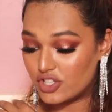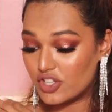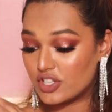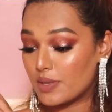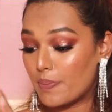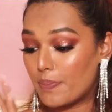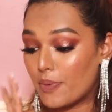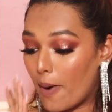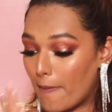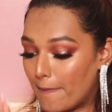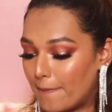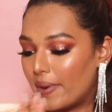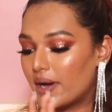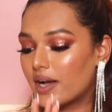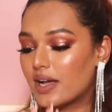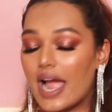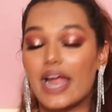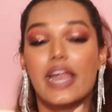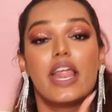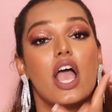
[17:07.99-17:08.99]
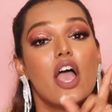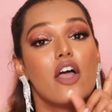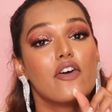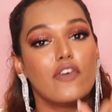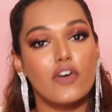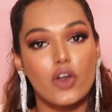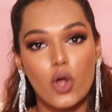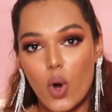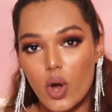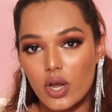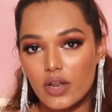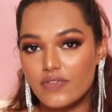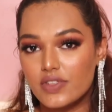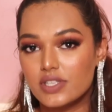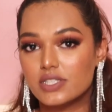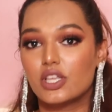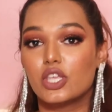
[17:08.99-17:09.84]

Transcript: So there's a proper guide for all of this.